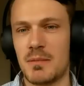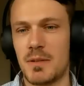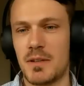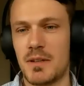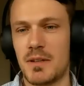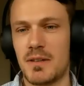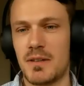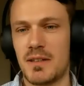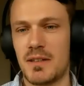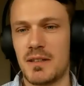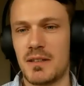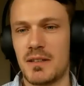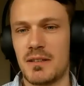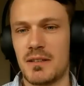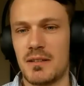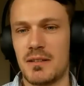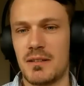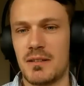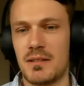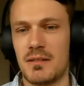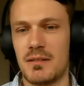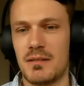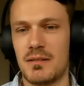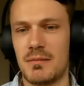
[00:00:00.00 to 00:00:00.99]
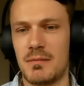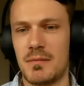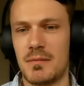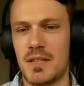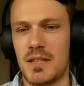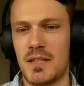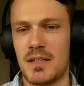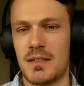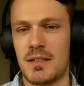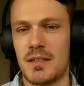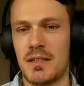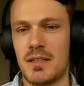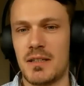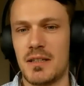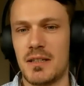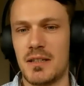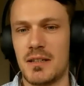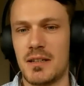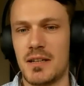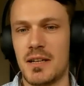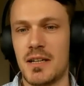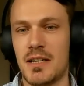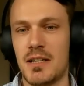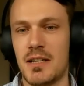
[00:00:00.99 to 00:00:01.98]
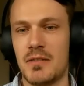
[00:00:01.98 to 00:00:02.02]
but I think technique and
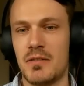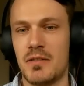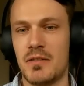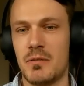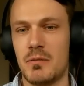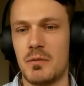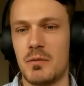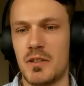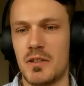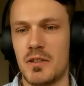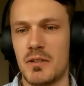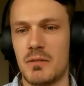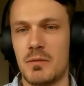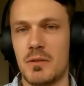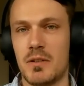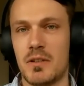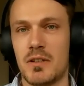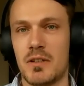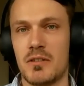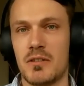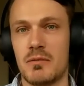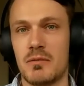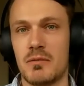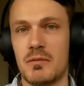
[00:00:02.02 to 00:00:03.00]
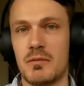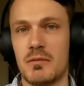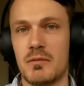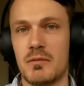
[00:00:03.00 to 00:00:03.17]
an eye for what you want to